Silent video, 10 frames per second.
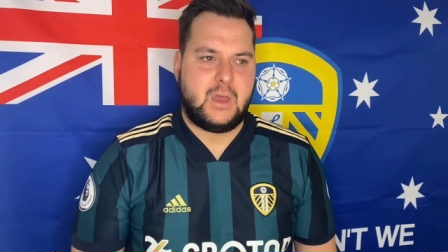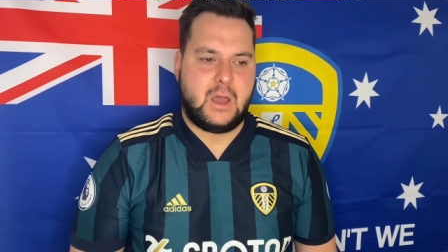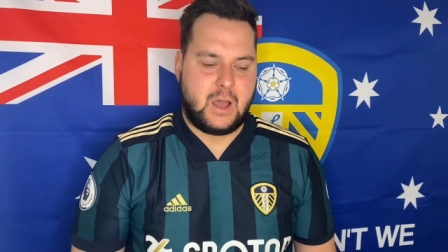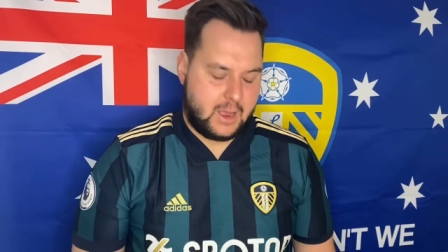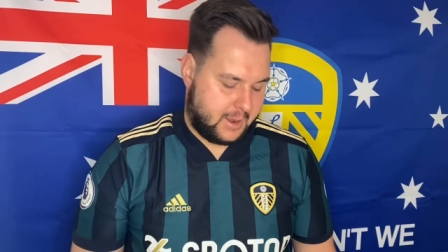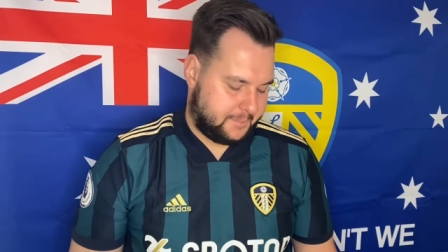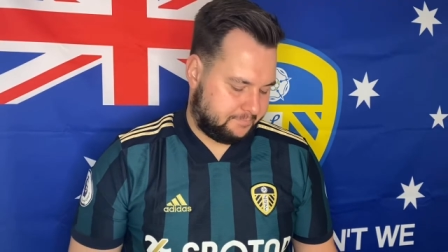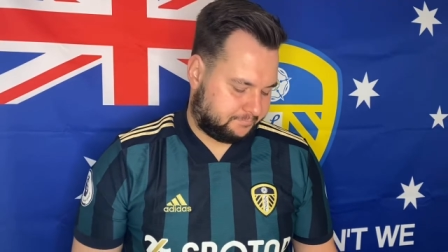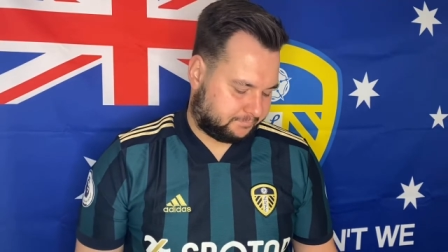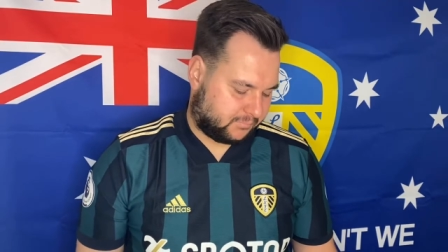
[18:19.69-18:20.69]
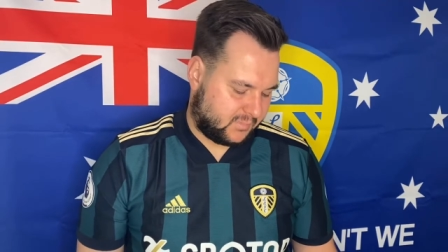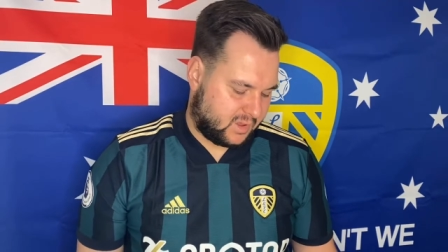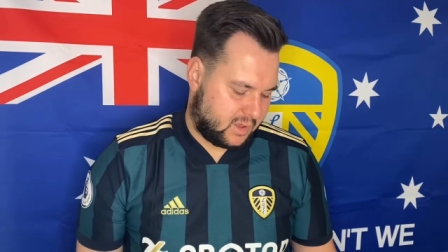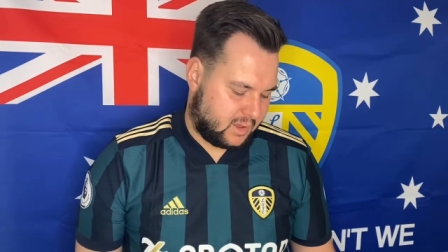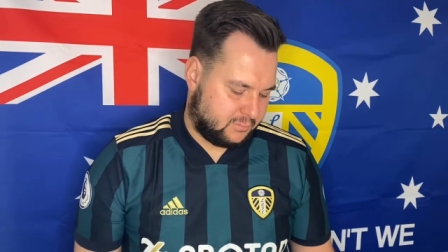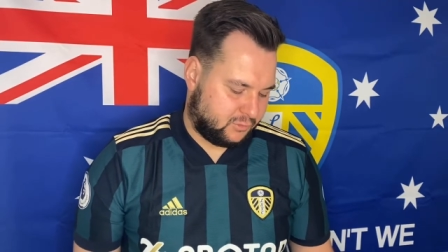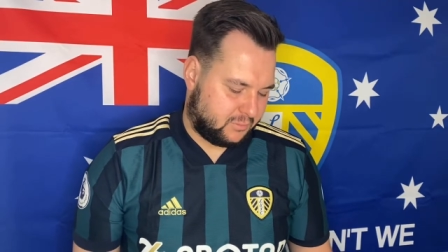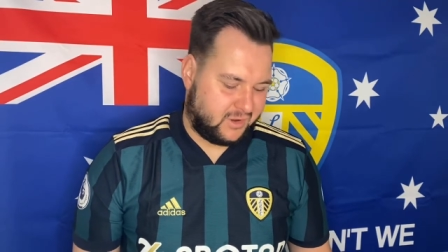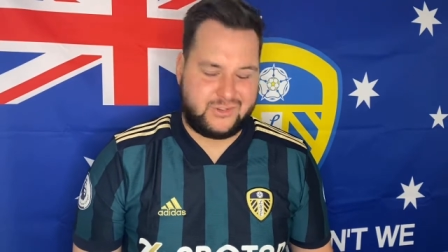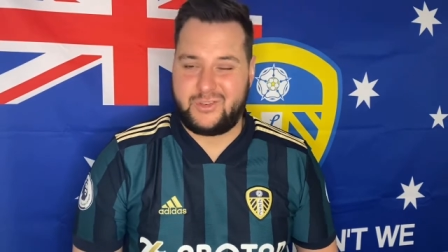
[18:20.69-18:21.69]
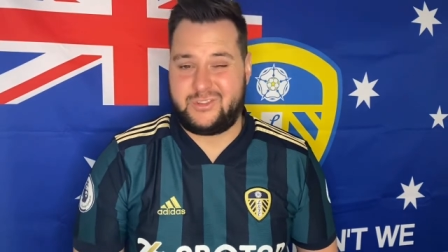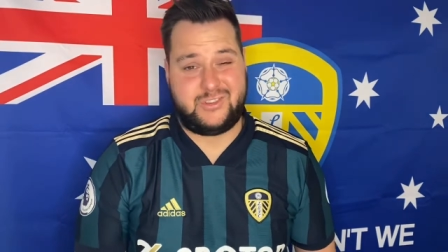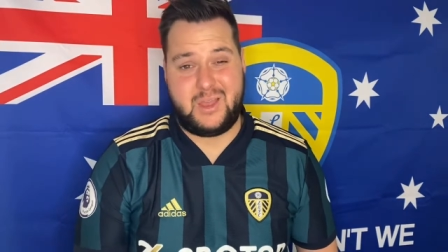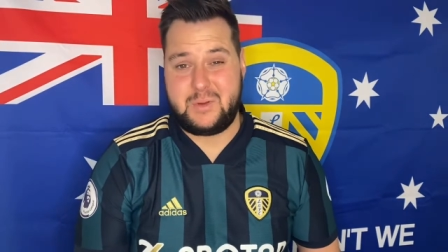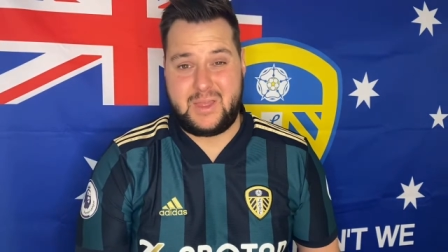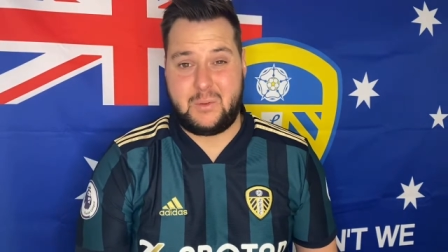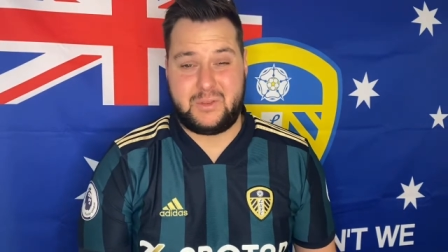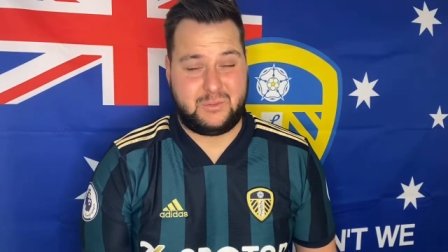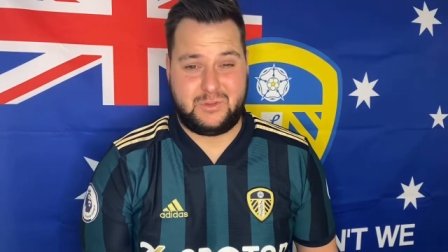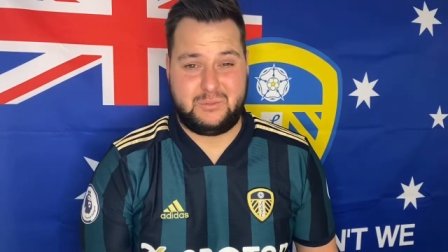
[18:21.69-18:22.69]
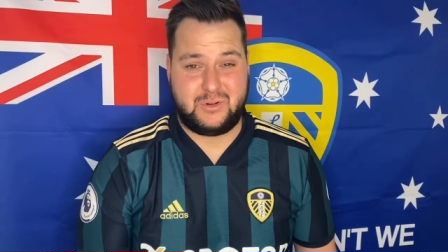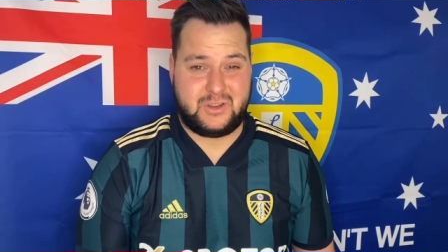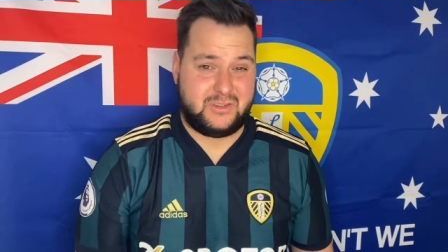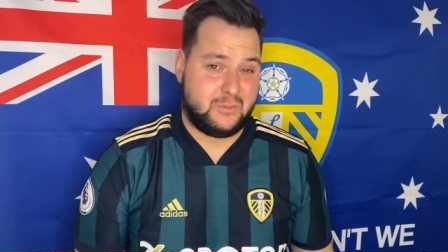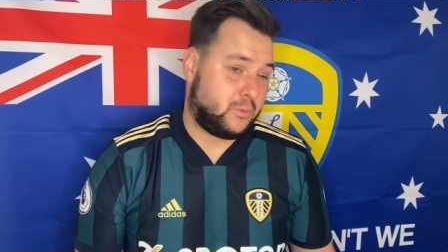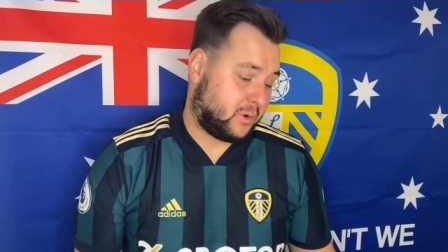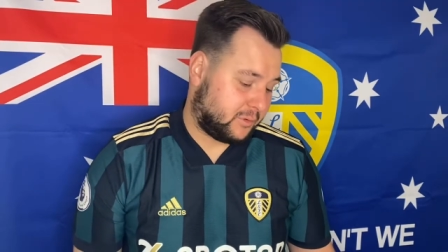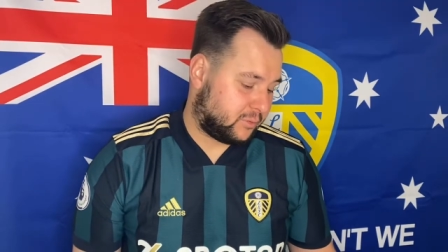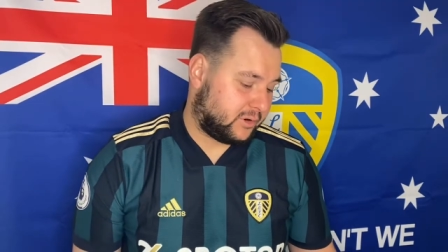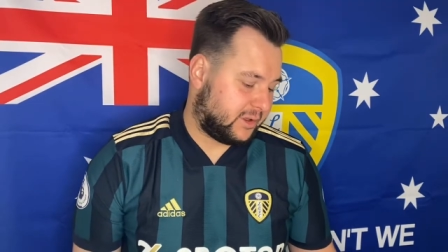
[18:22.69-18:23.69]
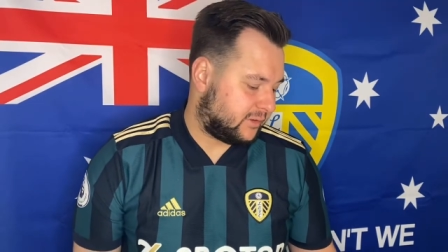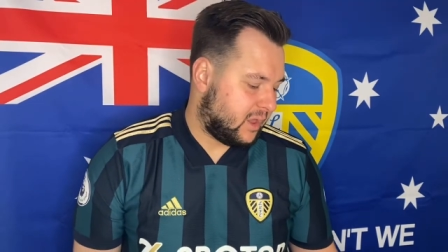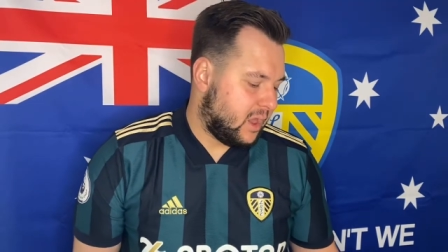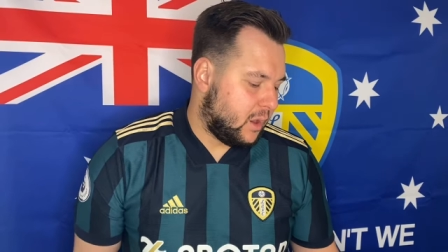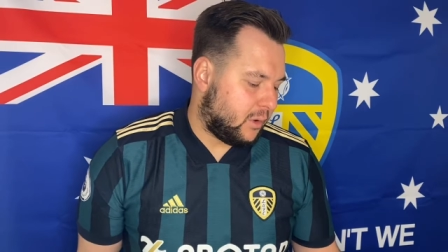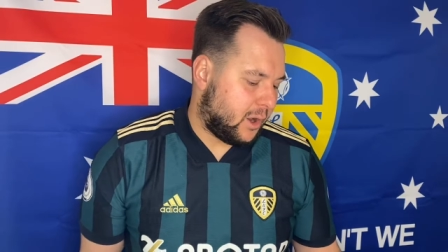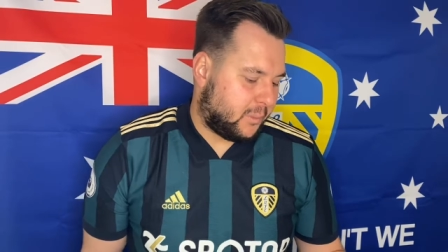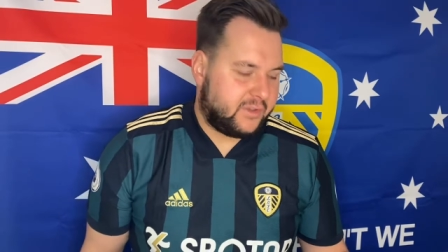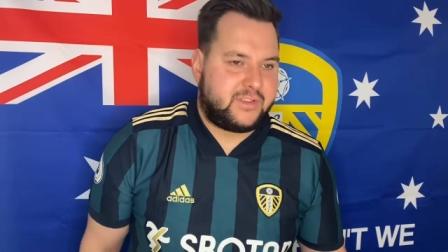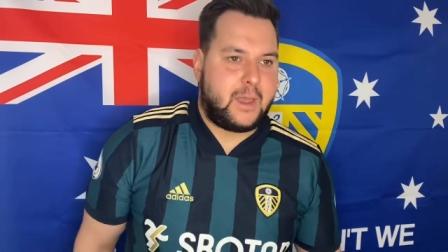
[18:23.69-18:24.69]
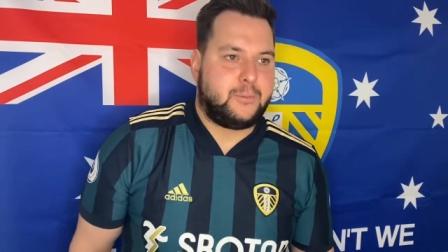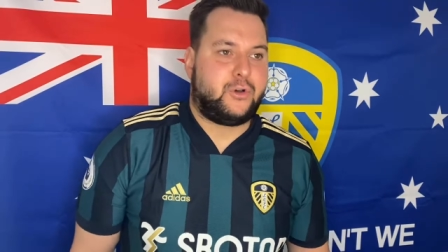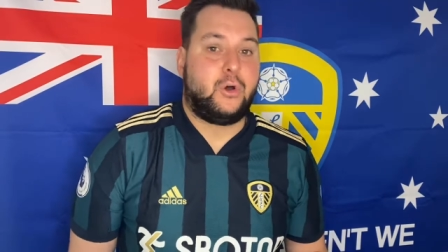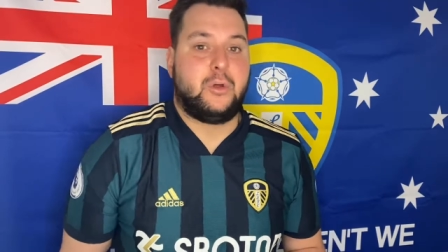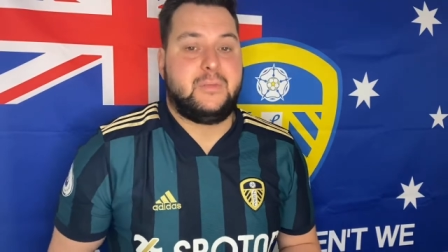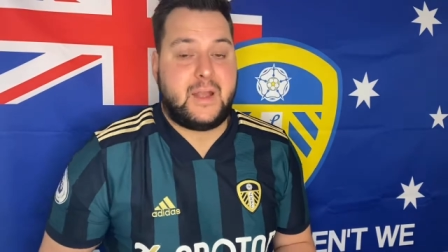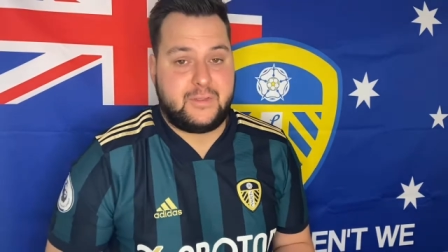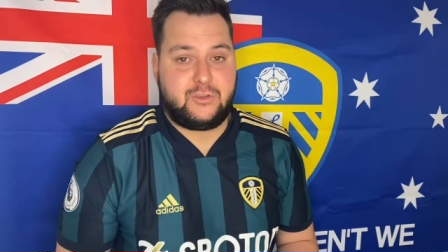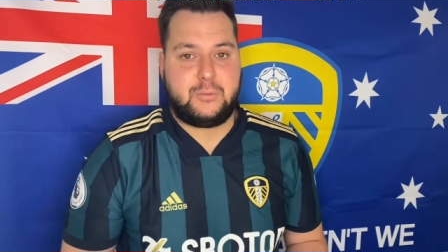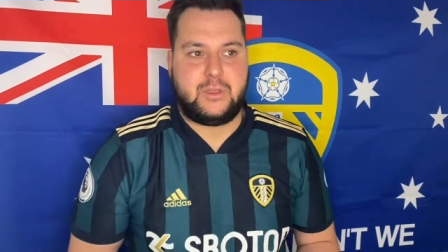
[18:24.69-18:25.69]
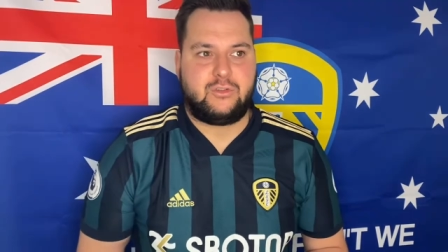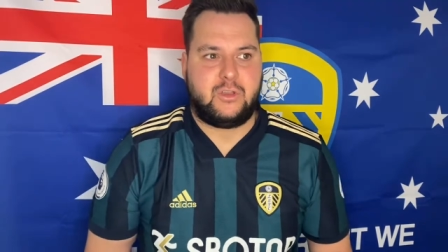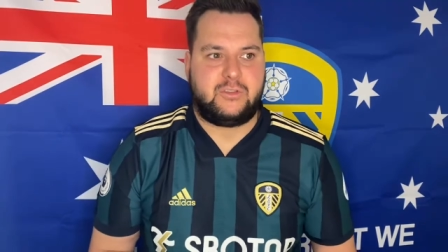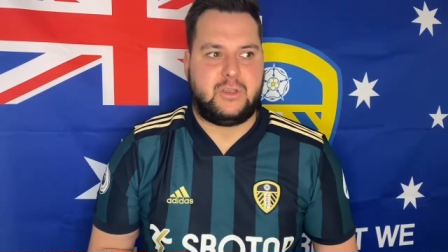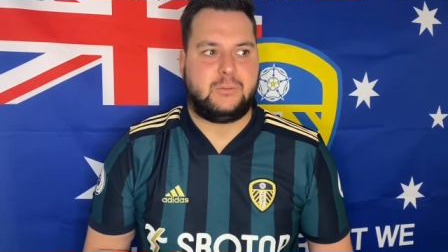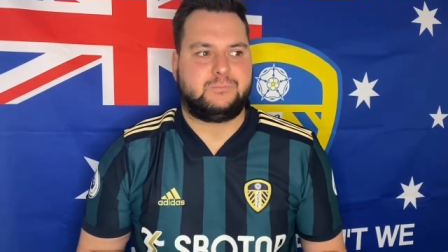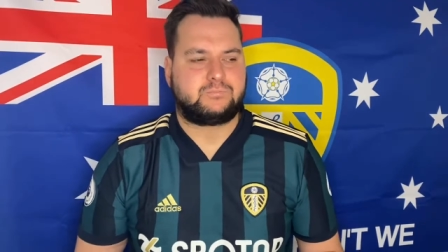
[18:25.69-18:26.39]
Not much else to say about that one. That was a pretty simple one to predict. West Ham, Tottenham. Now, this would be interesting.